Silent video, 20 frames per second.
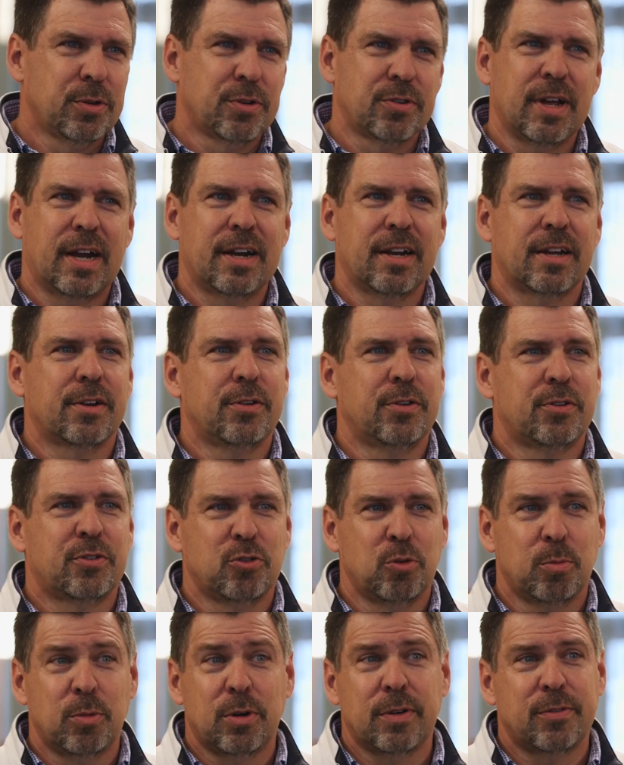There's not a
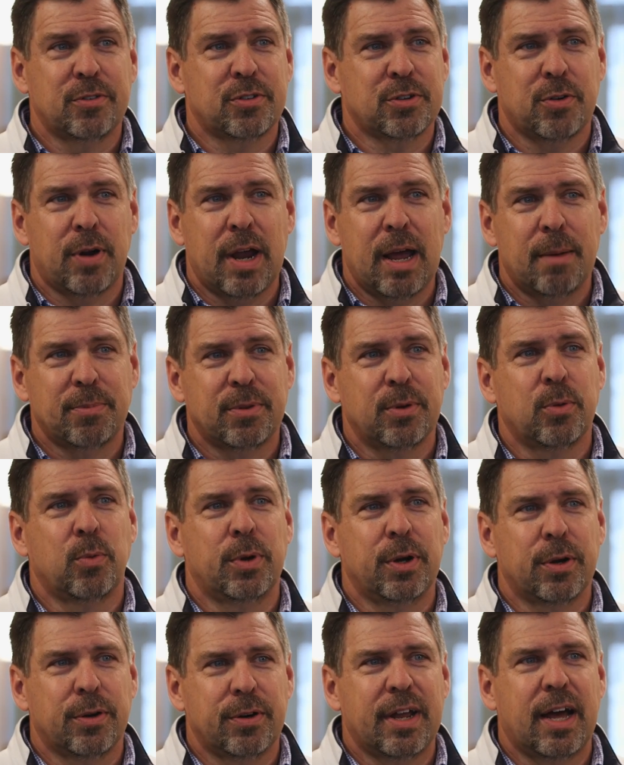consumer of scrap that
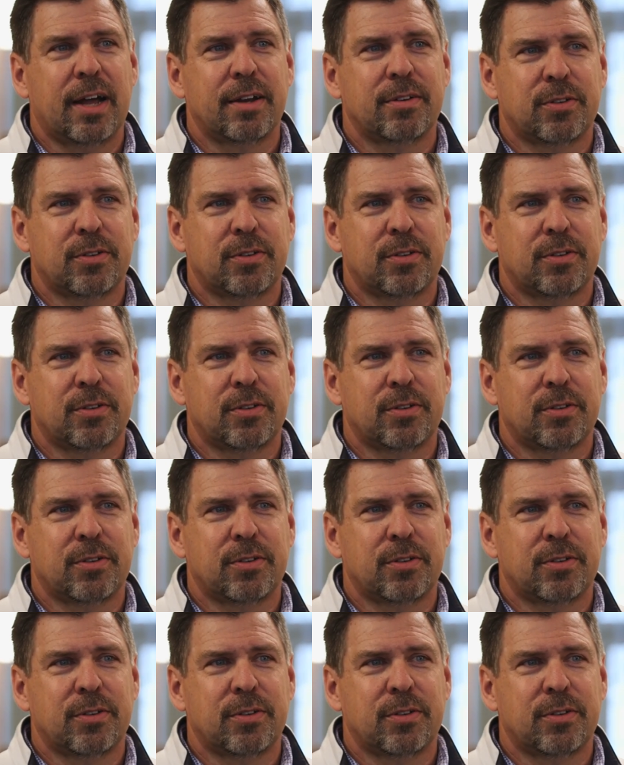we are not